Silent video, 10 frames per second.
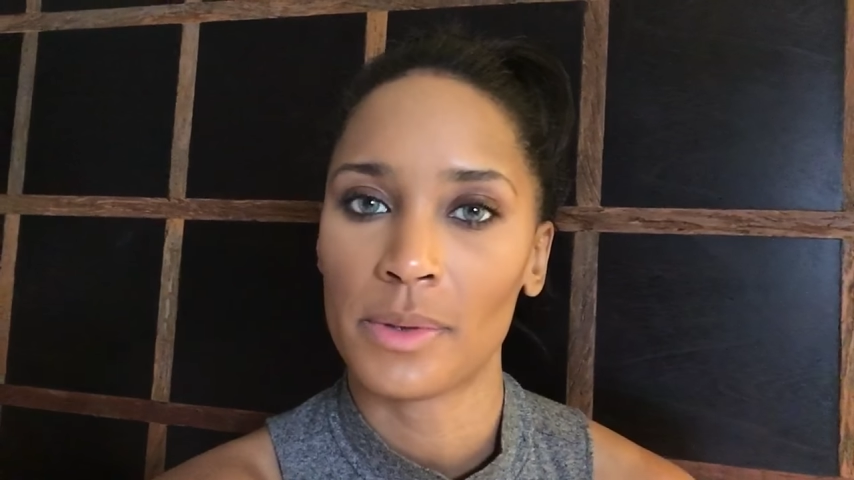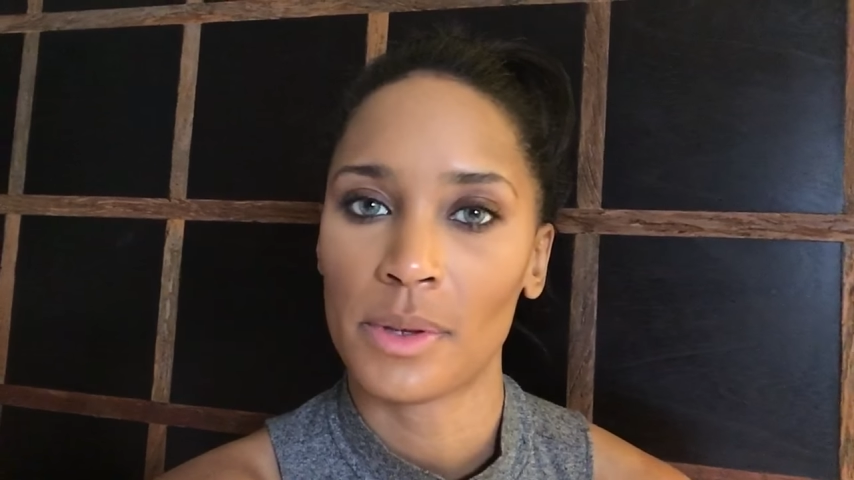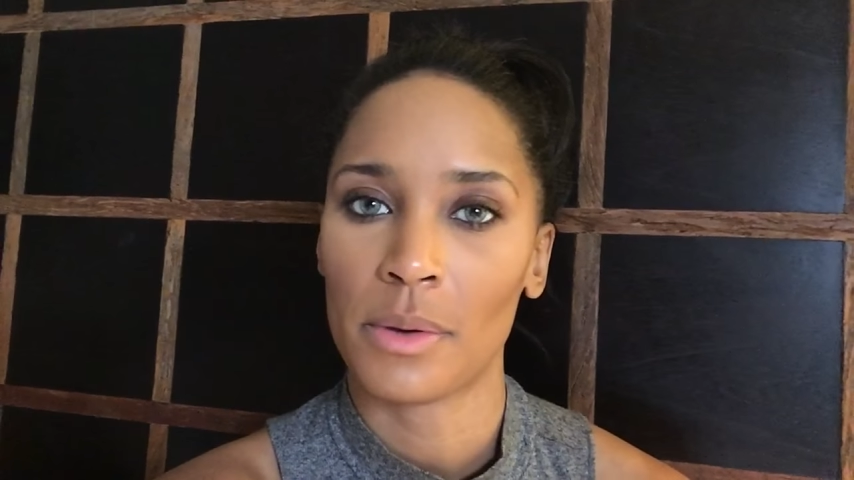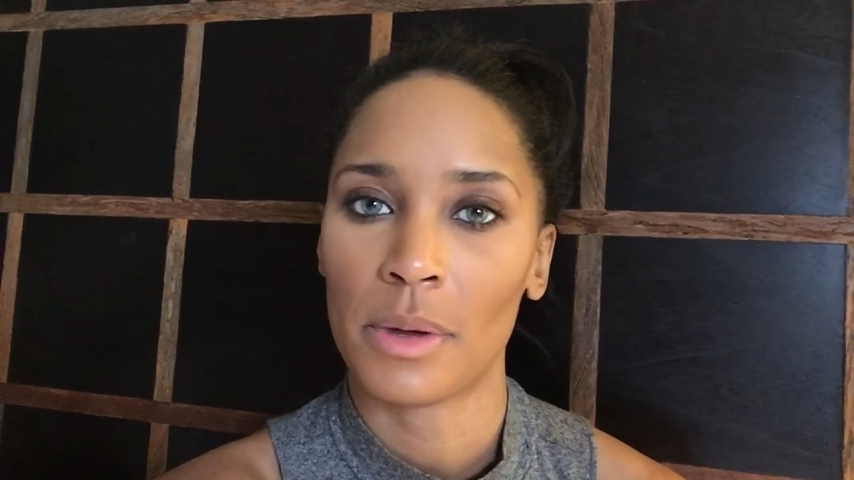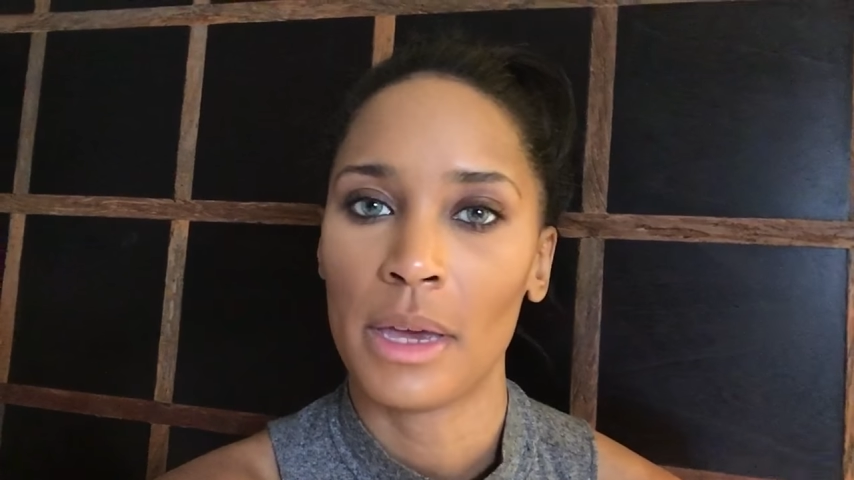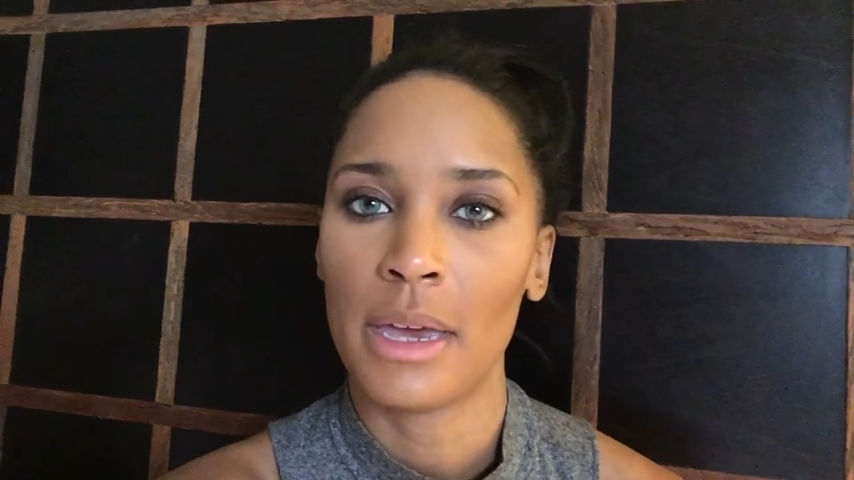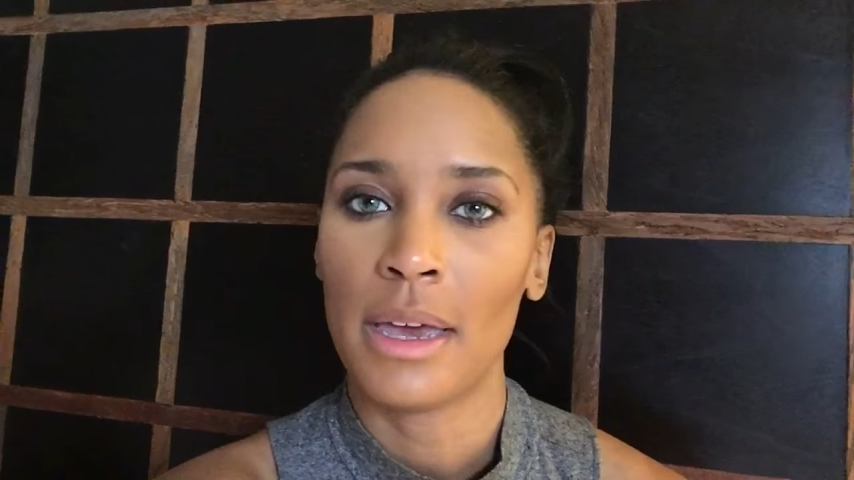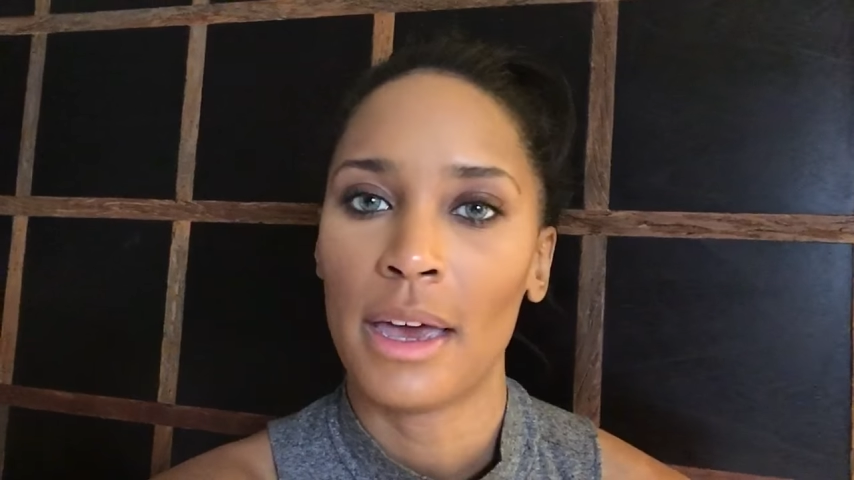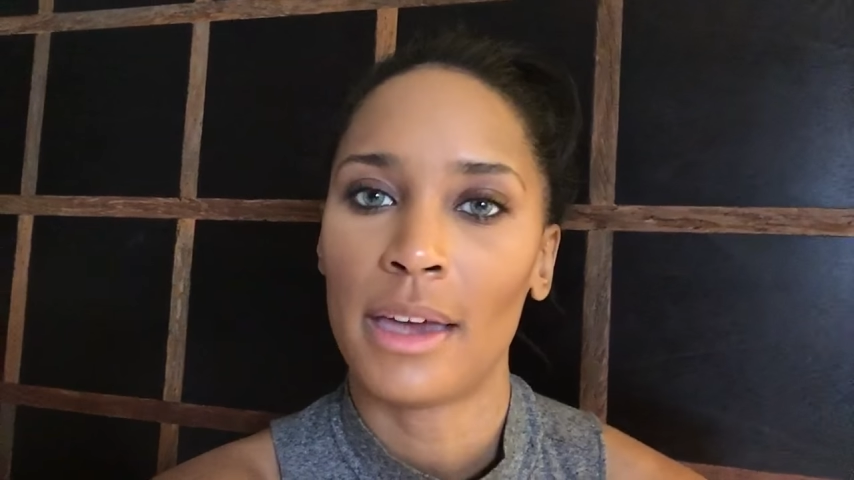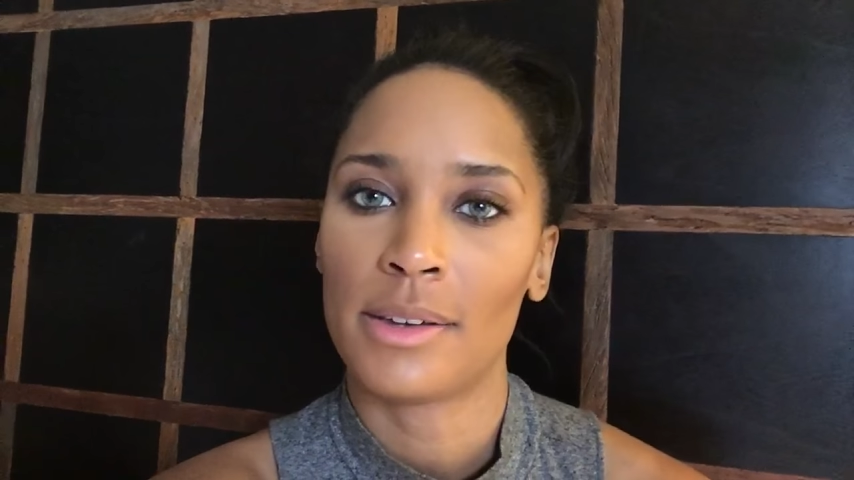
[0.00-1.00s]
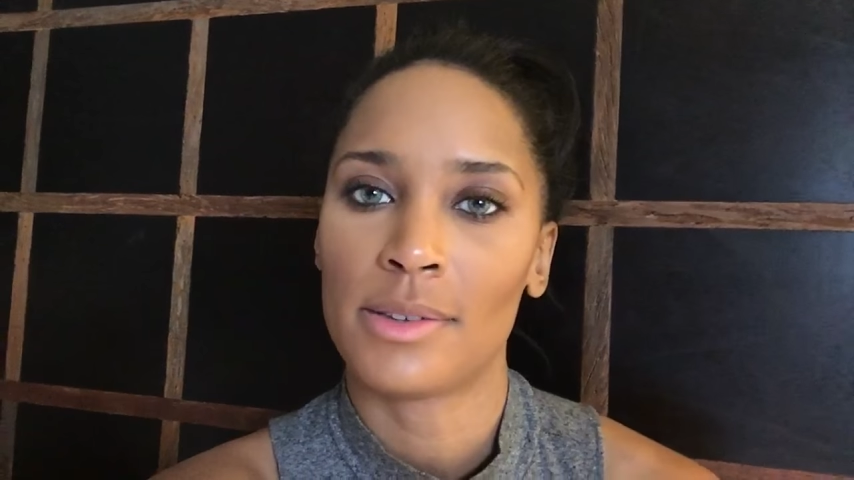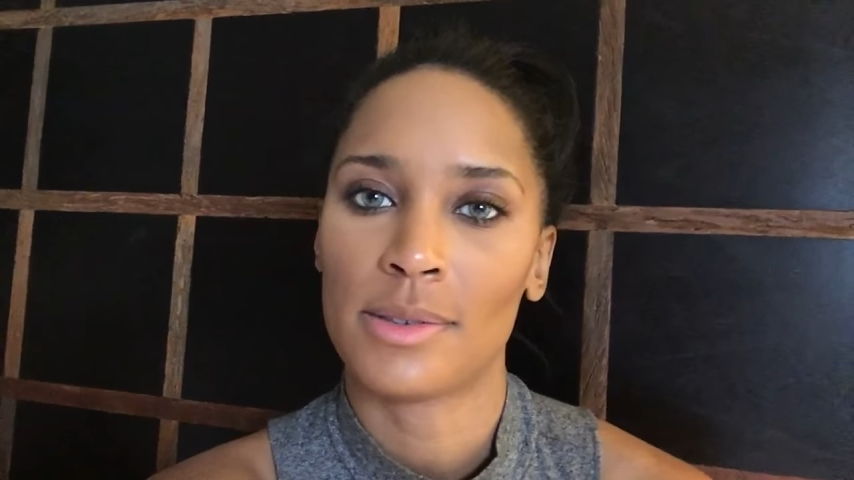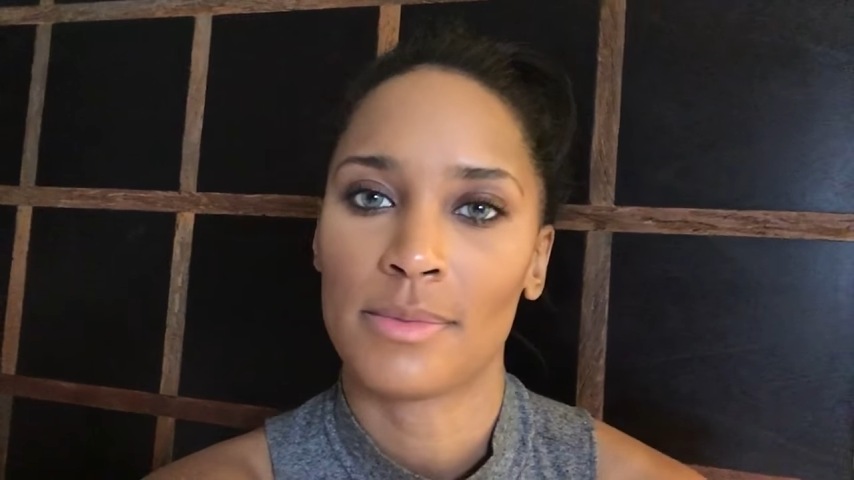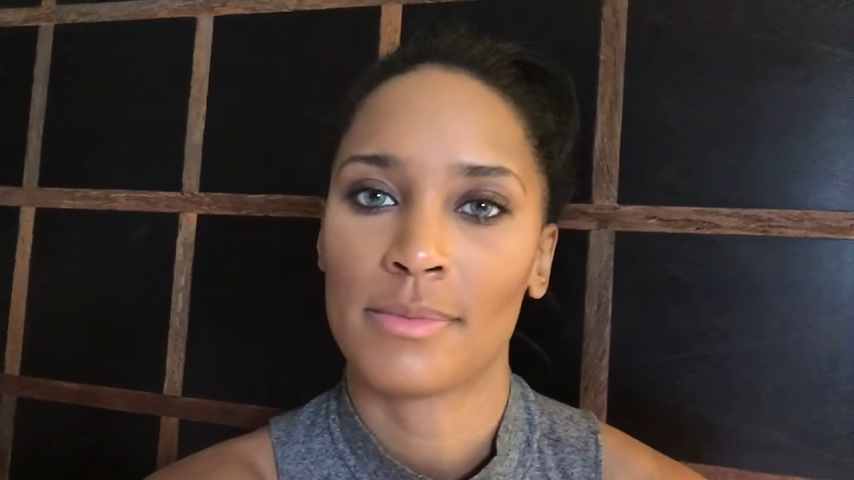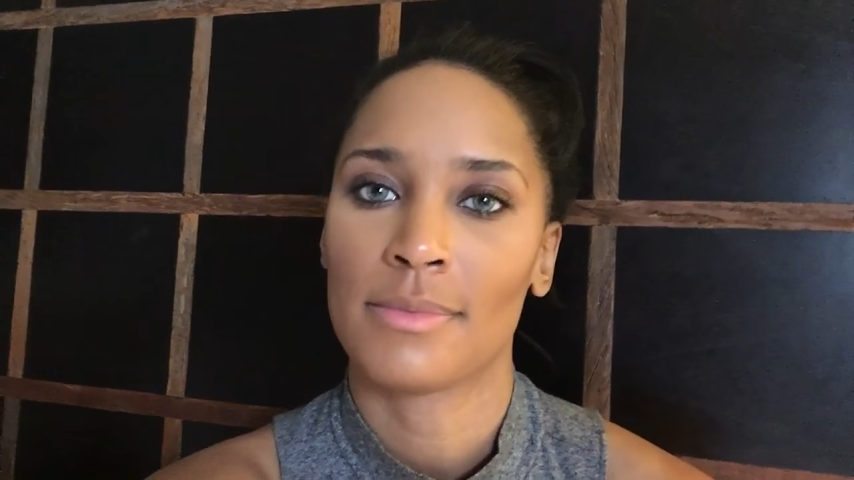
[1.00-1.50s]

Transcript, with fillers: so I just,